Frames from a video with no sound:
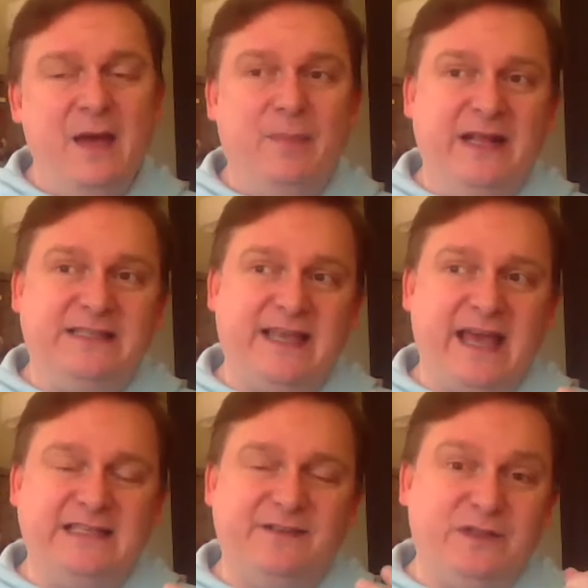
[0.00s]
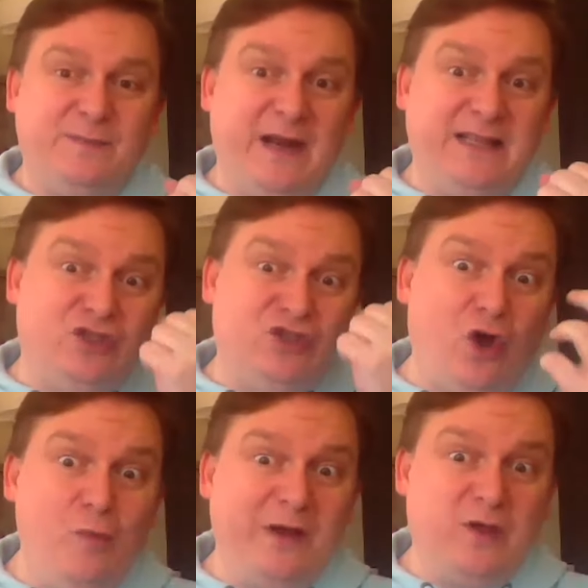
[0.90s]
But it's a case of you're spending
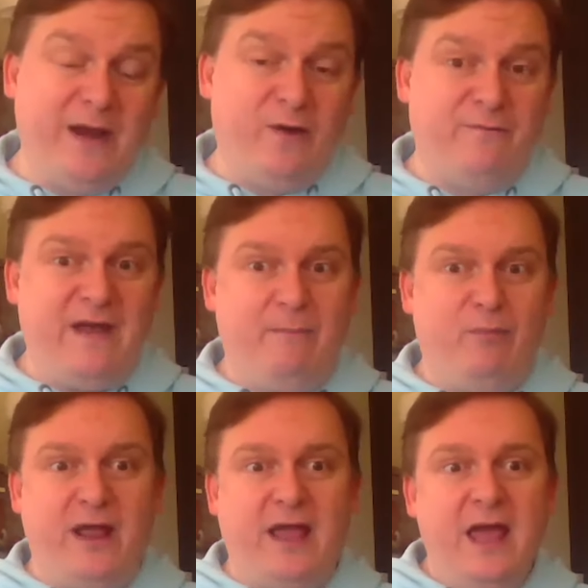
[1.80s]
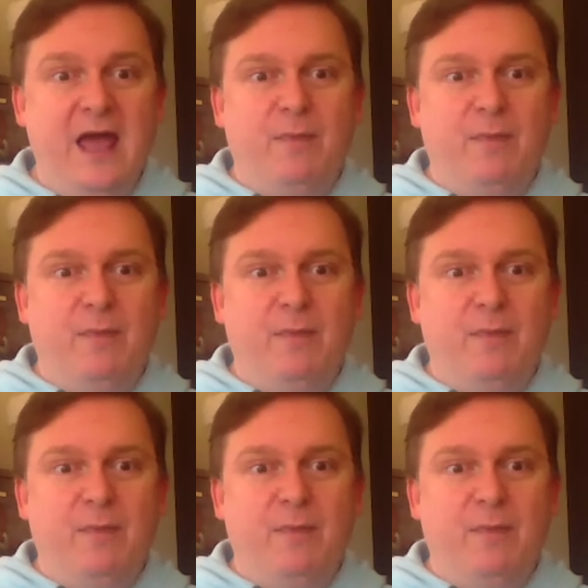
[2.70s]
so much money on fabric,